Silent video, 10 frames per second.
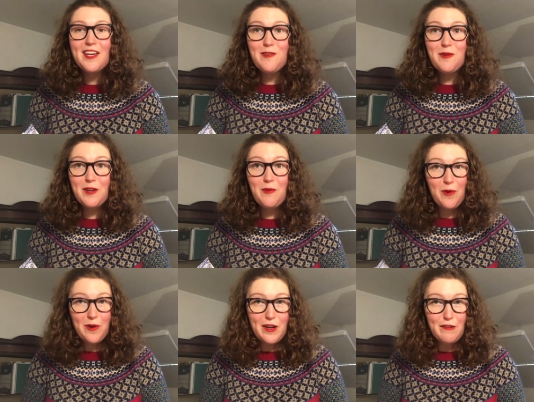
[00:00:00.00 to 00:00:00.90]
you can
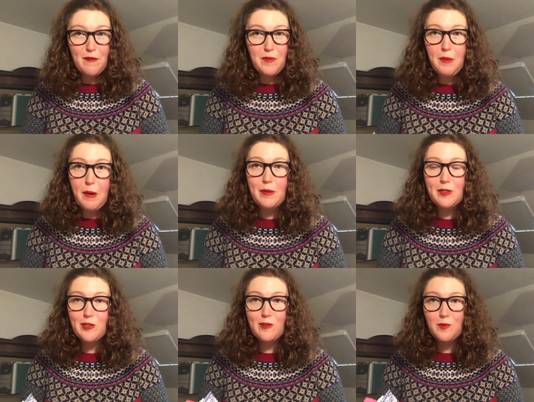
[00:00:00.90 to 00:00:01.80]
order it from the
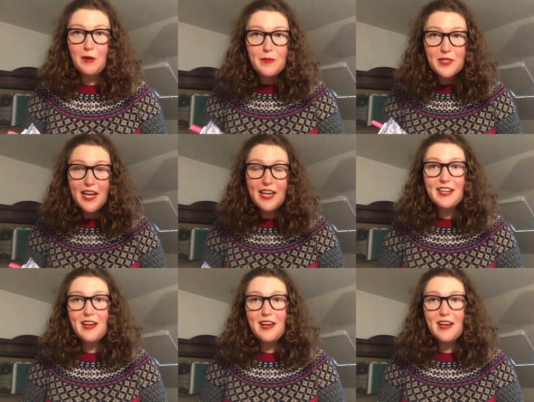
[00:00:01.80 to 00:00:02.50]
publisher's website.